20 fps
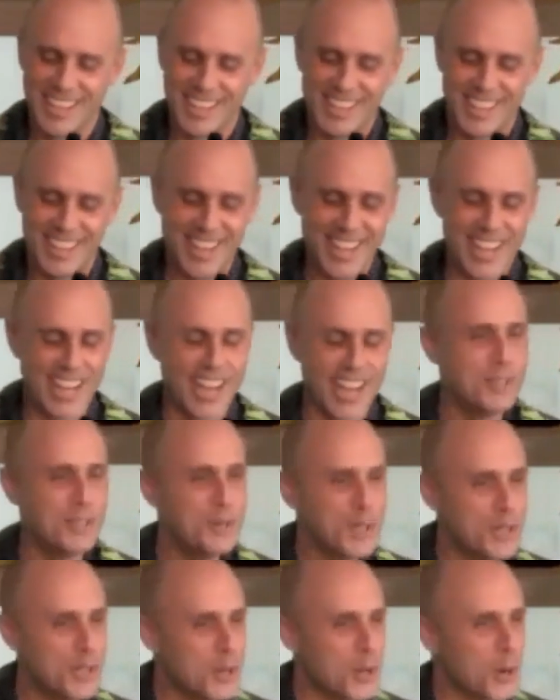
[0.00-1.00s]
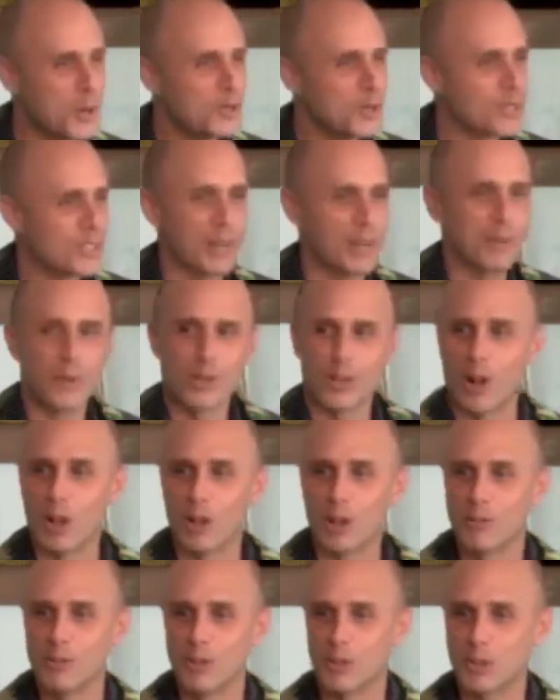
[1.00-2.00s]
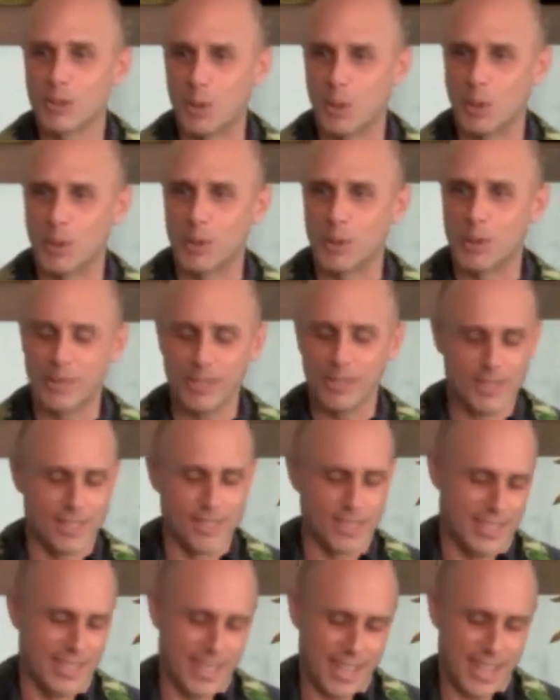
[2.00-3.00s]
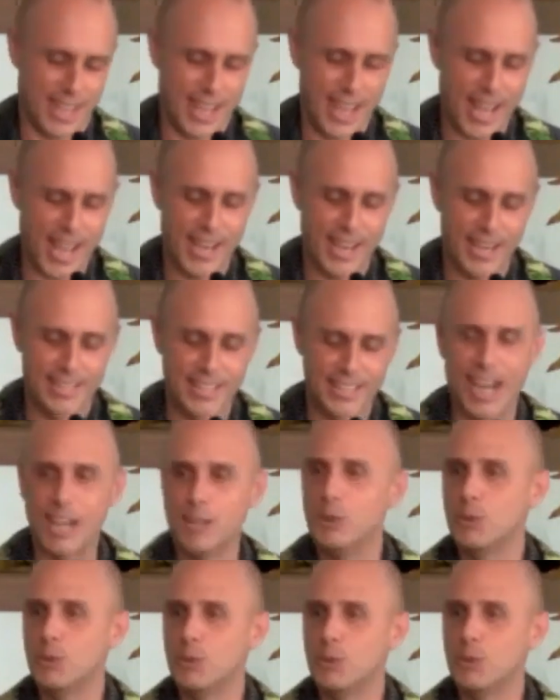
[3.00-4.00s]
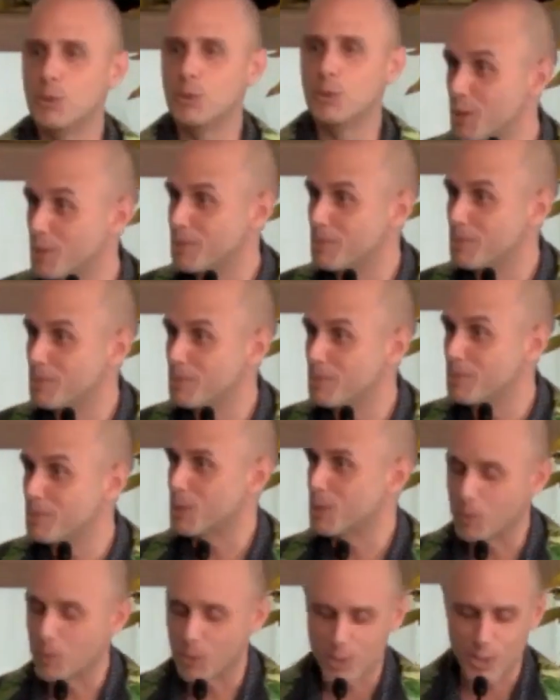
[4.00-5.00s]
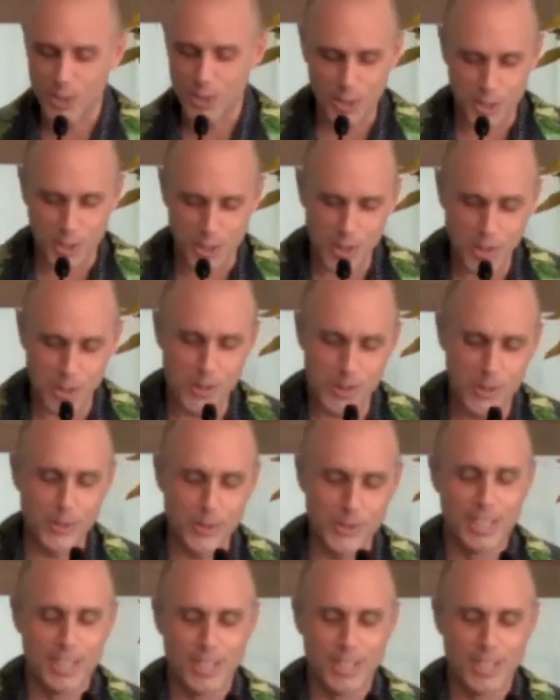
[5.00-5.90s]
And I knew the notes that were in all of those chords, and I knew the rhythms that it was supposed to go.